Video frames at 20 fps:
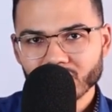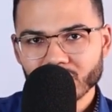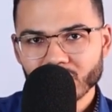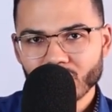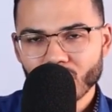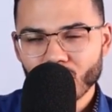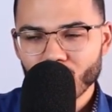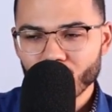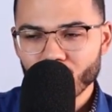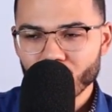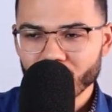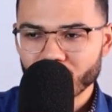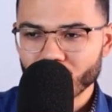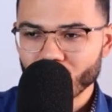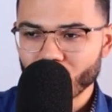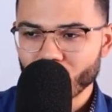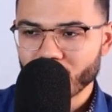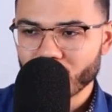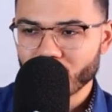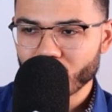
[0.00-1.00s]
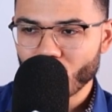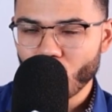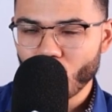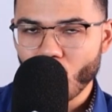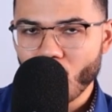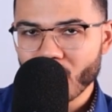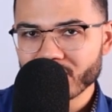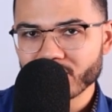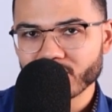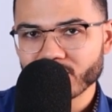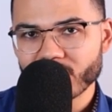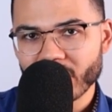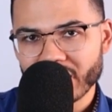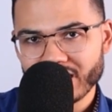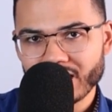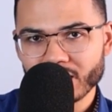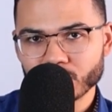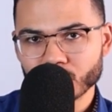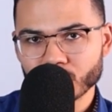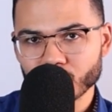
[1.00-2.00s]
or with, with one
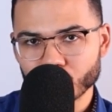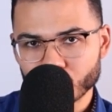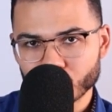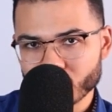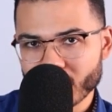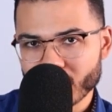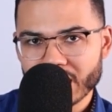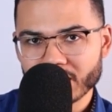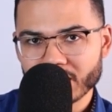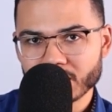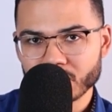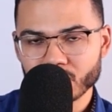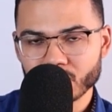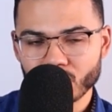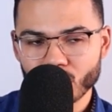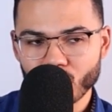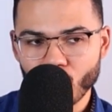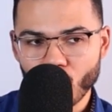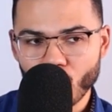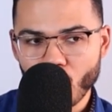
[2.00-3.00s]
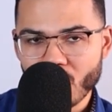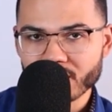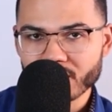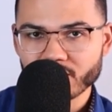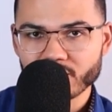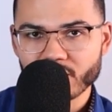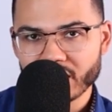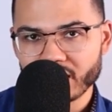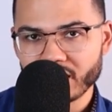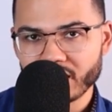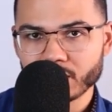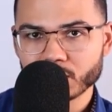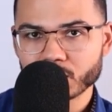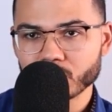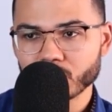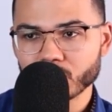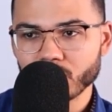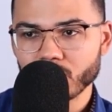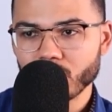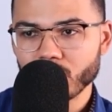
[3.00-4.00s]
financial strategy or one
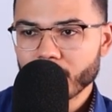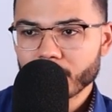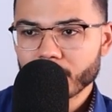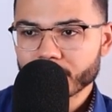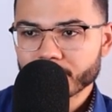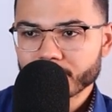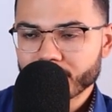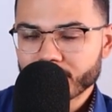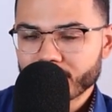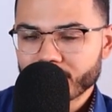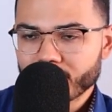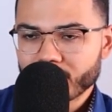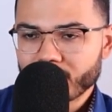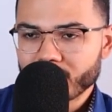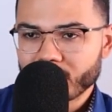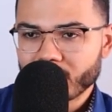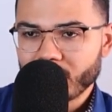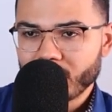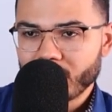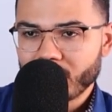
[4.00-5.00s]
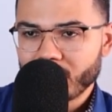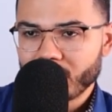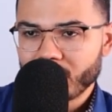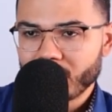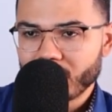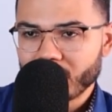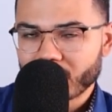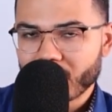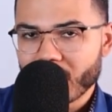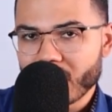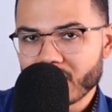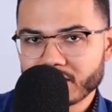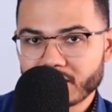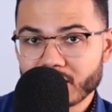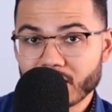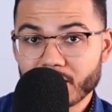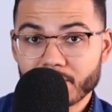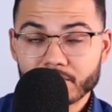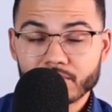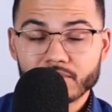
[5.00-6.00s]
financial a
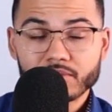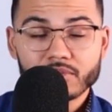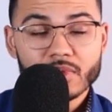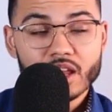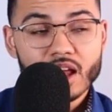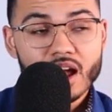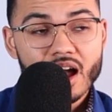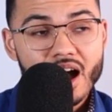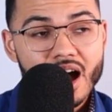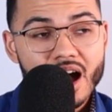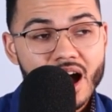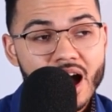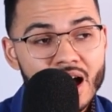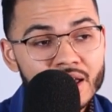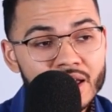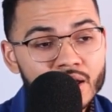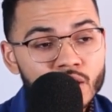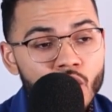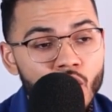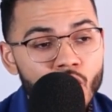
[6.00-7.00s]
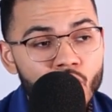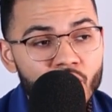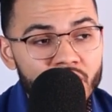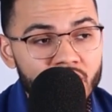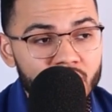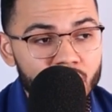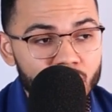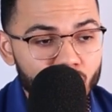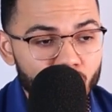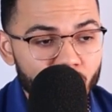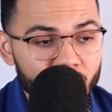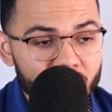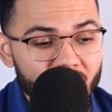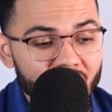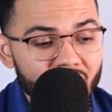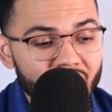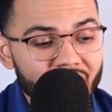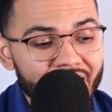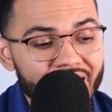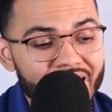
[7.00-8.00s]
concept. I go in with a
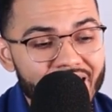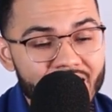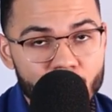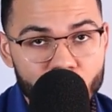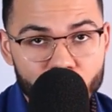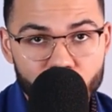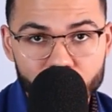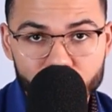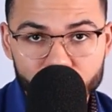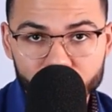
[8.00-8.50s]
layer